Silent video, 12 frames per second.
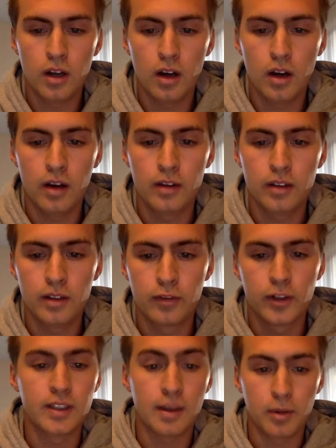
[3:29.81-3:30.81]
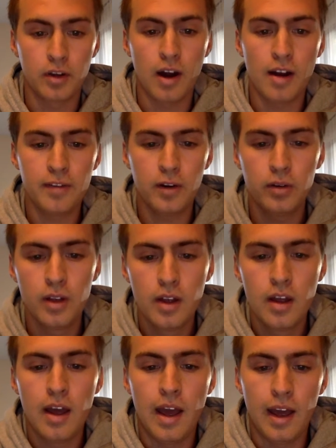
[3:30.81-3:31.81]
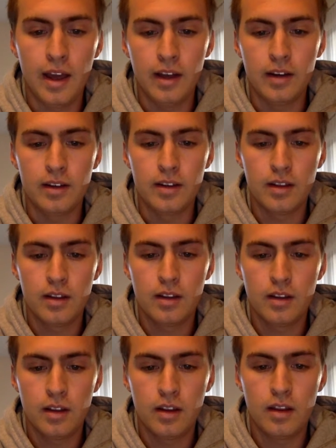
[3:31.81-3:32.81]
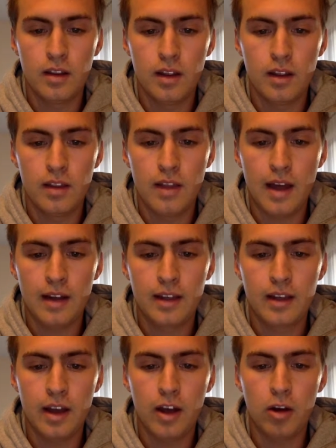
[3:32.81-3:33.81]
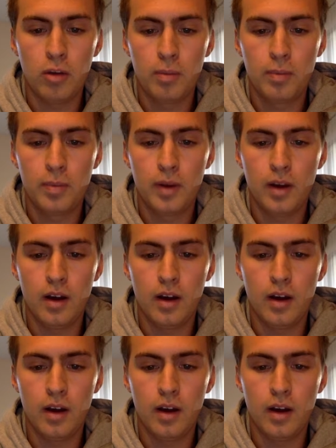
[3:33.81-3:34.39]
for example, their iPhone, and that can help